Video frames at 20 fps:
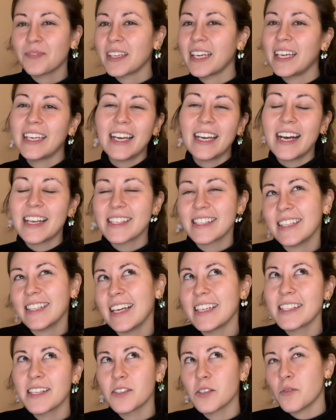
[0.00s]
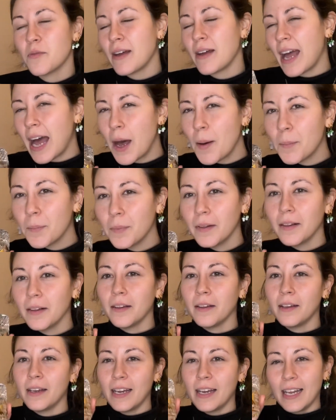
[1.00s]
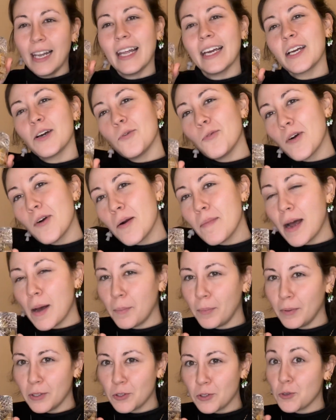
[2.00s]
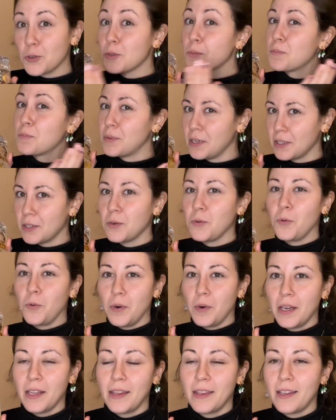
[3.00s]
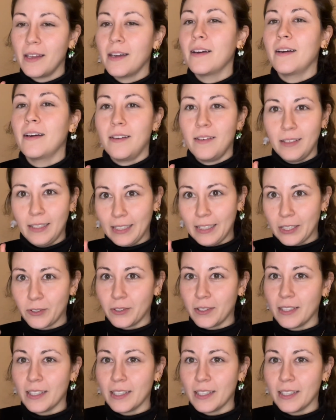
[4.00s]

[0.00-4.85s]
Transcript: yeah, slices of apple, like a warm apple juice, but with liquor.